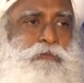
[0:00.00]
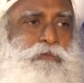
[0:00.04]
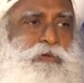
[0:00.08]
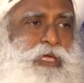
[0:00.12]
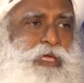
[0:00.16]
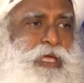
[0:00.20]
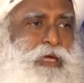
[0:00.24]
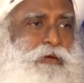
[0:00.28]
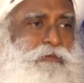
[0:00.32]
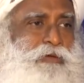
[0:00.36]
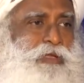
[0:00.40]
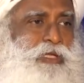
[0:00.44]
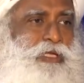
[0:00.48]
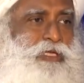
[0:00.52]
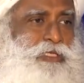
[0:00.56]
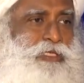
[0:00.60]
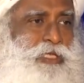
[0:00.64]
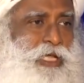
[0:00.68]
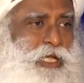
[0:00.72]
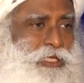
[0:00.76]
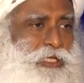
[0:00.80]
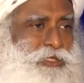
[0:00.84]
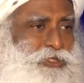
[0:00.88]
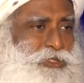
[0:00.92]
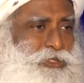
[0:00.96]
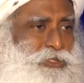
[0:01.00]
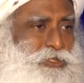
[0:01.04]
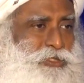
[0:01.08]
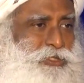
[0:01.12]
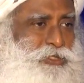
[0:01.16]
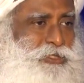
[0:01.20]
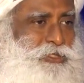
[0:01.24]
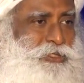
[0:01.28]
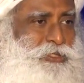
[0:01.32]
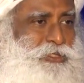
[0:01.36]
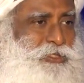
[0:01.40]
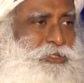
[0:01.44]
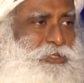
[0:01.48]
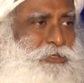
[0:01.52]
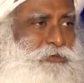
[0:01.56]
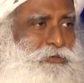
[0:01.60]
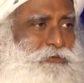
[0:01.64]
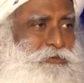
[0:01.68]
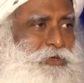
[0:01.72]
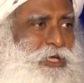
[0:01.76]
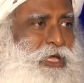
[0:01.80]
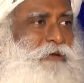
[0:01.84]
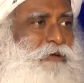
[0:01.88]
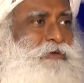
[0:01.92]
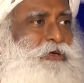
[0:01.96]
We have an intelligence,
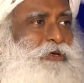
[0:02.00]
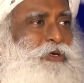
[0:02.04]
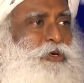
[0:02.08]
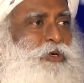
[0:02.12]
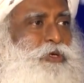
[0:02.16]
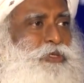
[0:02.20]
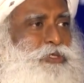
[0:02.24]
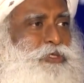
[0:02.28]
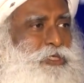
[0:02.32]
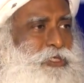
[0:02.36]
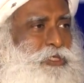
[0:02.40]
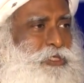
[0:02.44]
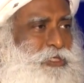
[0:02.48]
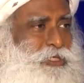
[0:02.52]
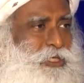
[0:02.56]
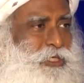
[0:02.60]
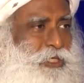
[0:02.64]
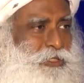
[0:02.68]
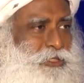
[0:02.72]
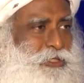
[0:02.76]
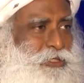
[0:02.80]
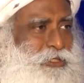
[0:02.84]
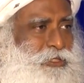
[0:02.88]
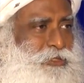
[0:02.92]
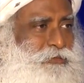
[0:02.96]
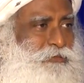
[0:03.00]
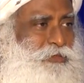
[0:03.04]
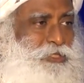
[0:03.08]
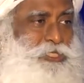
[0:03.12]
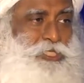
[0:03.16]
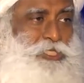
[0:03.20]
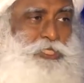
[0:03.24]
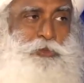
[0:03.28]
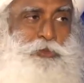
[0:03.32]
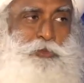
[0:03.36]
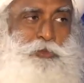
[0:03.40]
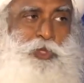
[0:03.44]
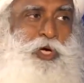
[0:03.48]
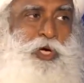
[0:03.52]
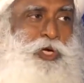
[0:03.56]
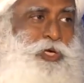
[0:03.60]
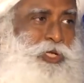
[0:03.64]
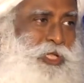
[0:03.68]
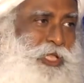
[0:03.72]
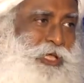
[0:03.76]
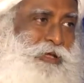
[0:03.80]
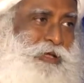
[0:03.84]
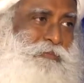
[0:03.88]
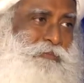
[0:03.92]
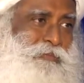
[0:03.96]
we have a consciousness which is
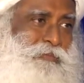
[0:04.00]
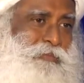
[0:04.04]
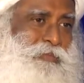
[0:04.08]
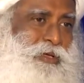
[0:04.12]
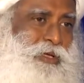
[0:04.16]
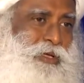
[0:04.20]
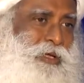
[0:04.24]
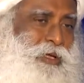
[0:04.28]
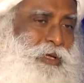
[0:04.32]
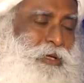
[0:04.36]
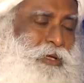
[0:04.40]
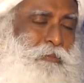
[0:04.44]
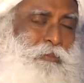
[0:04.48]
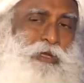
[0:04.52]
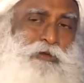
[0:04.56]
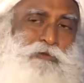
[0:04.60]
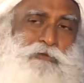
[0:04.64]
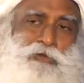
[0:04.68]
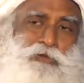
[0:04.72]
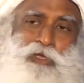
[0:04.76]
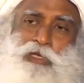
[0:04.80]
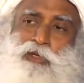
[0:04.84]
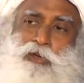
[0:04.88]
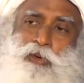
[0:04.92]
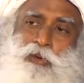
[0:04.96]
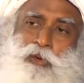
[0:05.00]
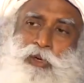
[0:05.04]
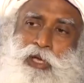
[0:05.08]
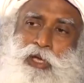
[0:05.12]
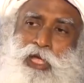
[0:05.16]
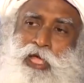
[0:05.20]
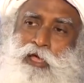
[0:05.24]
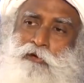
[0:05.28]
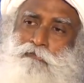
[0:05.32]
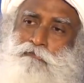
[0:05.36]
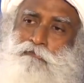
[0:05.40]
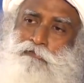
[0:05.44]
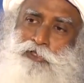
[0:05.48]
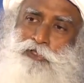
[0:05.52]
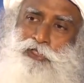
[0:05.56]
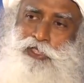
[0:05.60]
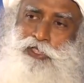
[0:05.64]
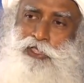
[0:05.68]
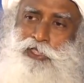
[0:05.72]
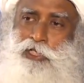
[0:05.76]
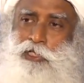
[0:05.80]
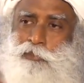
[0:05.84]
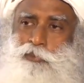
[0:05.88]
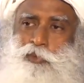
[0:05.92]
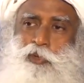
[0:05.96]
beyond them, but we don't have
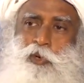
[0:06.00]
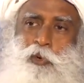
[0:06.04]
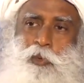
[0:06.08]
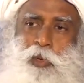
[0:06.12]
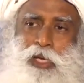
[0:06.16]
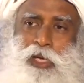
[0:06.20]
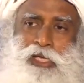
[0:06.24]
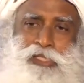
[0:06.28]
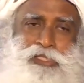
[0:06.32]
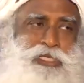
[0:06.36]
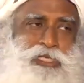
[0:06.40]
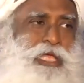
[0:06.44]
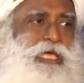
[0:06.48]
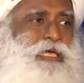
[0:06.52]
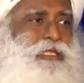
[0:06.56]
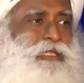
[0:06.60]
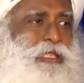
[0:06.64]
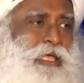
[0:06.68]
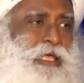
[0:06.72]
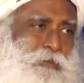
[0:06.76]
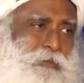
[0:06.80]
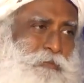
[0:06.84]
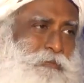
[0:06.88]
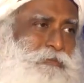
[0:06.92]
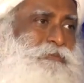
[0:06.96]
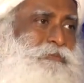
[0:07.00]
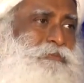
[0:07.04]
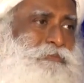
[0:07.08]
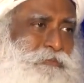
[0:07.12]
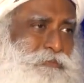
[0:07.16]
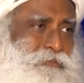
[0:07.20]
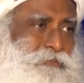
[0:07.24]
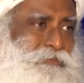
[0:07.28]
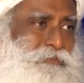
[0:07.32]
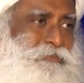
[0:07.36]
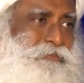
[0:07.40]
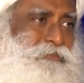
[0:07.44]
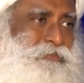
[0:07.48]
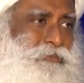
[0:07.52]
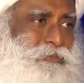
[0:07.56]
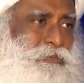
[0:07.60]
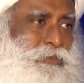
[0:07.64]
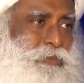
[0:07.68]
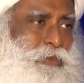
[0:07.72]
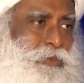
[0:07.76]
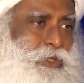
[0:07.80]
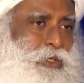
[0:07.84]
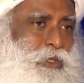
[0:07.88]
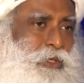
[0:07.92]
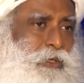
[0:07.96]
physical prowess like them.
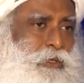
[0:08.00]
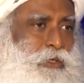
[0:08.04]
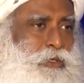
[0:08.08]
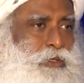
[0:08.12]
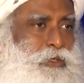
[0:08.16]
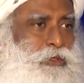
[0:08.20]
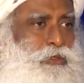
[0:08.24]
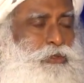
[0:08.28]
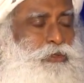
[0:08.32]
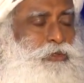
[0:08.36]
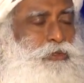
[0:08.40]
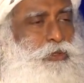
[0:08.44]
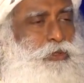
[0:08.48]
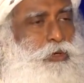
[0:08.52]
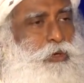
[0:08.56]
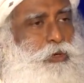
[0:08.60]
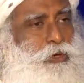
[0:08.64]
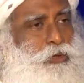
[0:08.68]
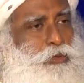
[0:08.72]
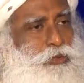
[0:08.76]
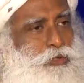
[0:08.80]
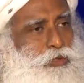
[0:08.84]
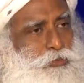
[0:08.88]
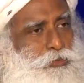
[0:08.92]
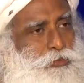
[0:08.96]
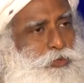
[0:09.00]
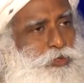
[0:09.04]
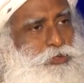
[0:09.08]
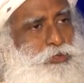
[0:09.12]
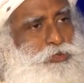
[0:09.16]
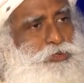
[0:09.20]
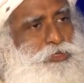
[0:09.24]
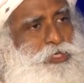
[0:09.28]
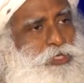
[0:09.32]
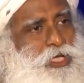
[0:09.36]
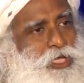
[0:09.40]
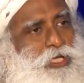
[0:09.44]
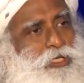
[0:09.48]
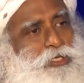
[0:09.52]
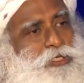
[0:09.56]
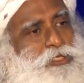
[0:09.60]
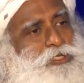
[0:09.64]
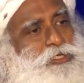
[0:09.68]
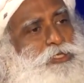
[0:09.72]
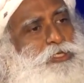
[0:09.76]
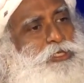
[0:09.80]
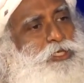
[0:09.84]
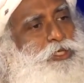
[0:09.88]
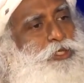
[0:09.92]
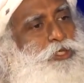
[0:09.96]
So human
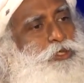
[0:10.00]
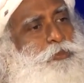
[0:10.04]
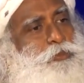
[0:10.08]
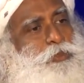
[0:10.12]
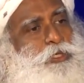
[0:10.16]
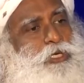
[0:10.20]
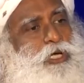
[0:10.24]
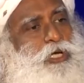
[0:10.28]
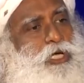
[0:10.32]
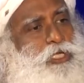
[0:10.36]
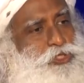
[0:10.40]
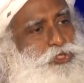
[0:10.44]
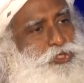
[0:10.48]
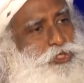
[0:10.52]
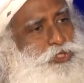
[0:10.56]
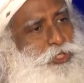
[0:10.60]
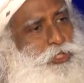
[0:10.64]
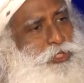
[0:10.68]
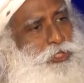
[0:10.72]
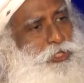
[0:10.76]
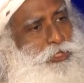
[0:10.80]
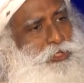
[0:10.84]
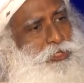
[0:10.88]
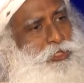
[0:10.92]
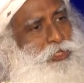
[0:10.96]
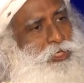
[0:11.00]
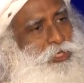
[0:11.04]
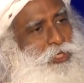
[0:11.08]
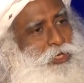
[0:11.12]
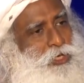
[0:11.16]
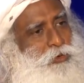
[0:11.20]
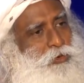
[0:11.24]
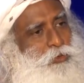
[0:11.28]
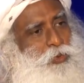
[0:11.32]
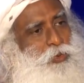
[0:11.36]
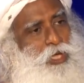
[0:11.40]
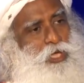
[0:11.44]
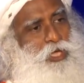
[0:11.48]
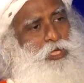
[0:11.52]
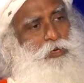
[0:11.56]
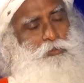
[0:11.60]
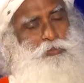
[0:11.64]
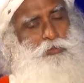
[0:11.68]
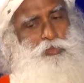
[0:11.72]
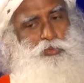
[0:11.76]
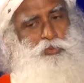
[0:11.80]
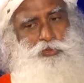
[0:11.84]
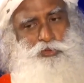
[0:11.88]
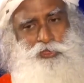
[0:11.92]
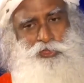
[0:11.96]
societies need to be cultured where
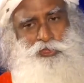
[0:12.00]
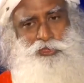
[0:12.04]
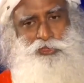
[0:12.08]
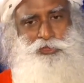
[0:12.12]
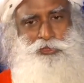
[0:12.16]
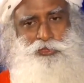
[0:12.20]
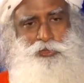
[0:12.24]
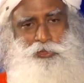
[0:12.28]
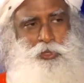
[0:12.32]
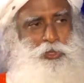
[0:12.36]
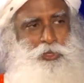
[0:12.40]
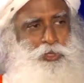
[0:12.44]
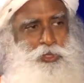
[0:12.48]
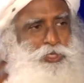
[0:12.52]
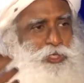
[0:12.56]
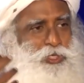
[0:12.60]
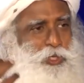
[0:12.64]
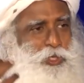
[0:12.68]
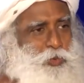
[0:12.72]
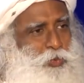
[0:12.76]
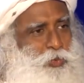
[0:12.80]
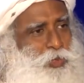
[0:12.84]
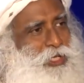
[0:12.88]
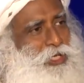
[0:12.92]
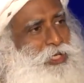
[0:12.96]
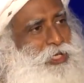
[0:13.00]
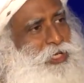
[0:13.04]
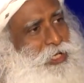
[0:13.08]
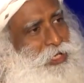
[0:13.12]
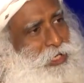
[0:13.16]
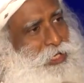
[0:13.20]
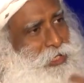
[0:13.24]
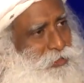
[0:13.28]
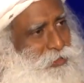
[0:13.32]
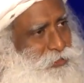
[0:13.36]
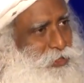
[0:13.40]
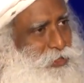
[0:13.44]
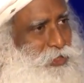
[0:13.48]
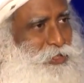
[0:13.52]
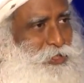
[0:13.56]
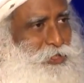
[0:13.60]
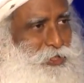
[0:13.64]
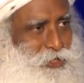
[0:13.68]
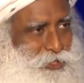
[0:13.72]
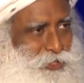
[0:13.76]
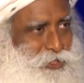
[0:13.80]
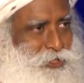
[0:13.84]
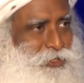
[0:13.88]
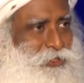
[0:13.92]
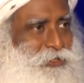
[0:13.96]
both the strong and the weak can
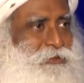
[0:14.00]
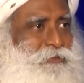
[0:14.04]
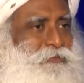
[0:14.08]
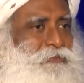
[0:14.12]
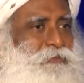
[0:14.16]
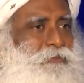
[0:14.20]
exist.